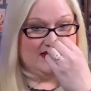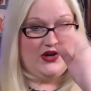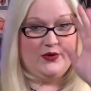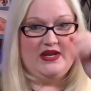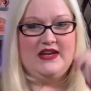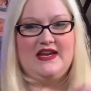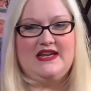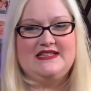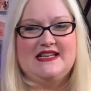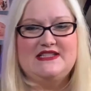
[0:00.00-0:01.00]
So
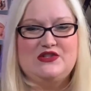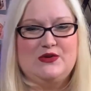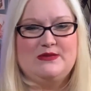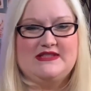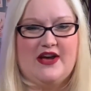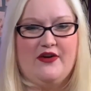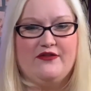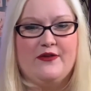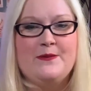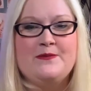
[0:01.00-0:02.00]
he says to
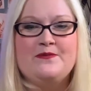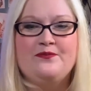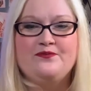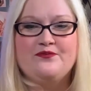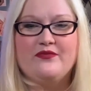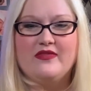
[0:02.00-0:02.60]
himself,